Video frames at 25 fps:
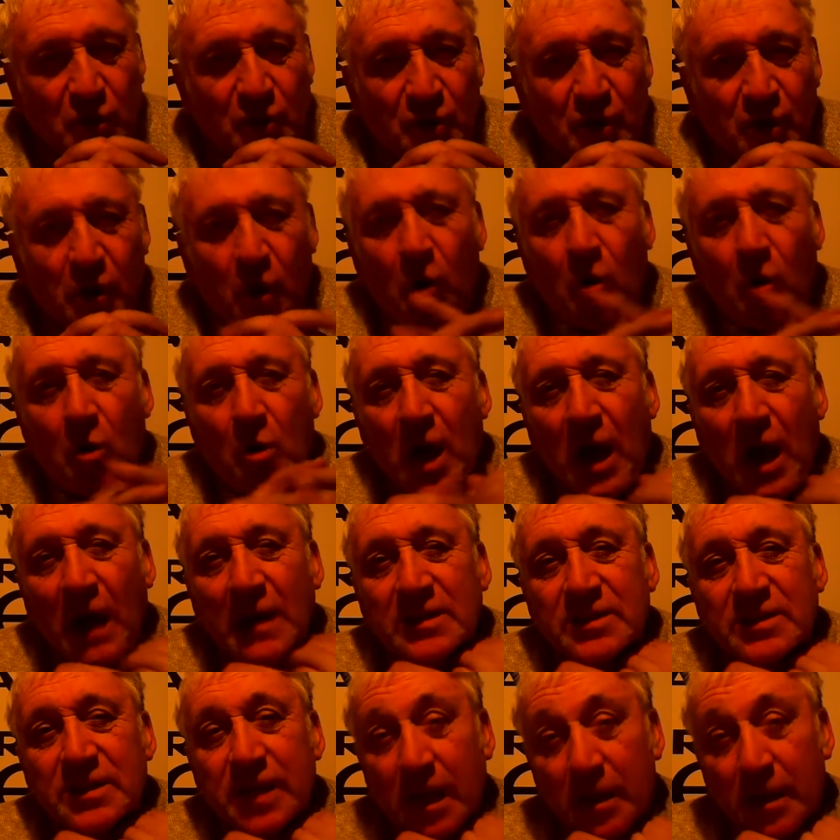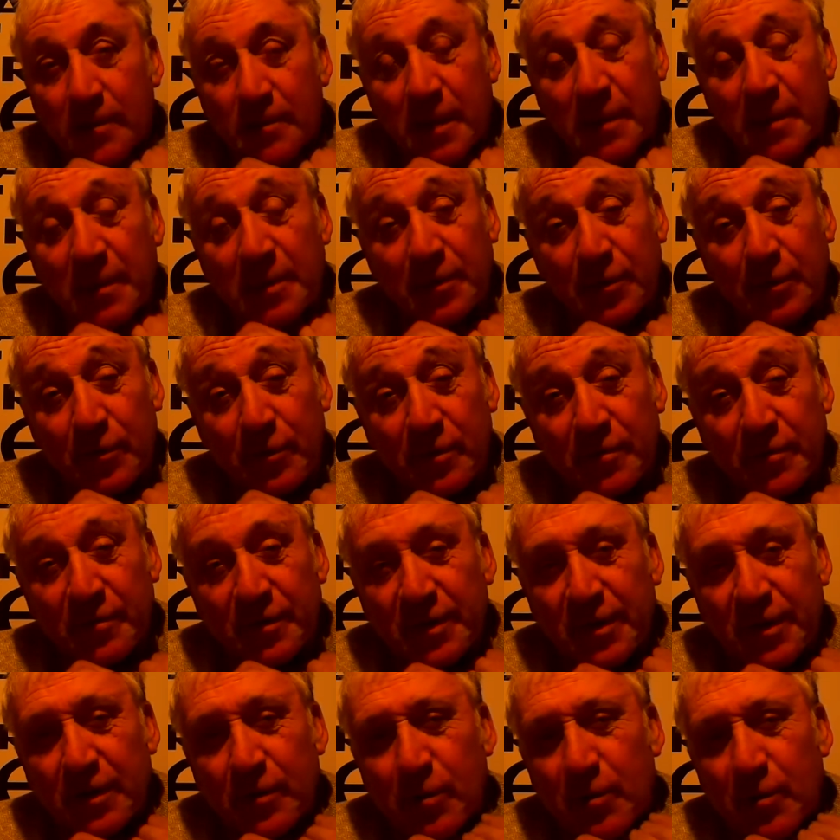to go, I'll start maybe doing a
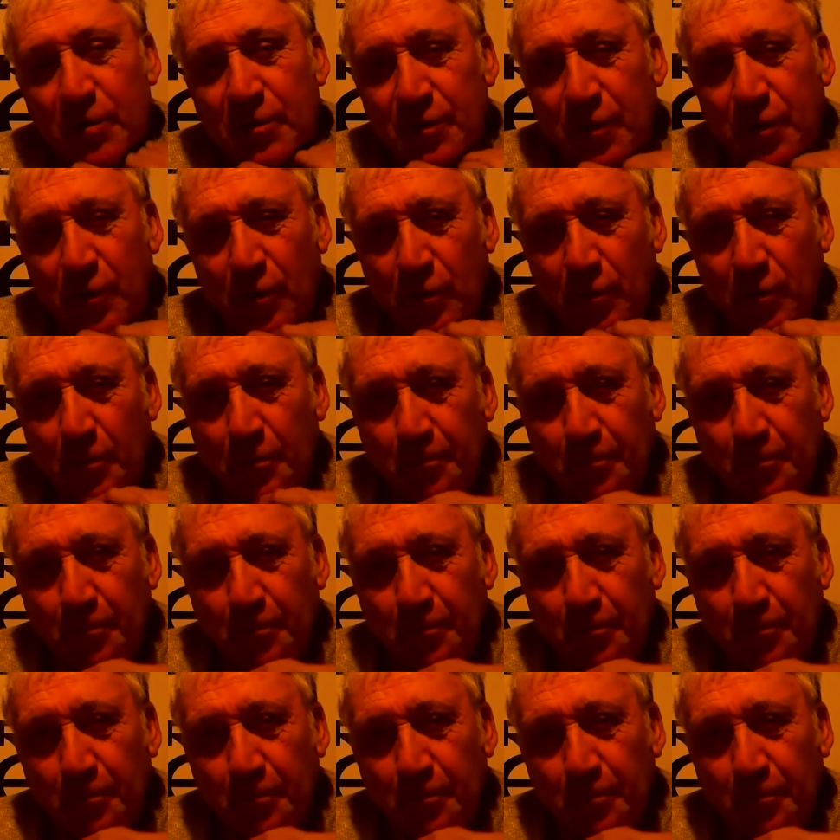video or two.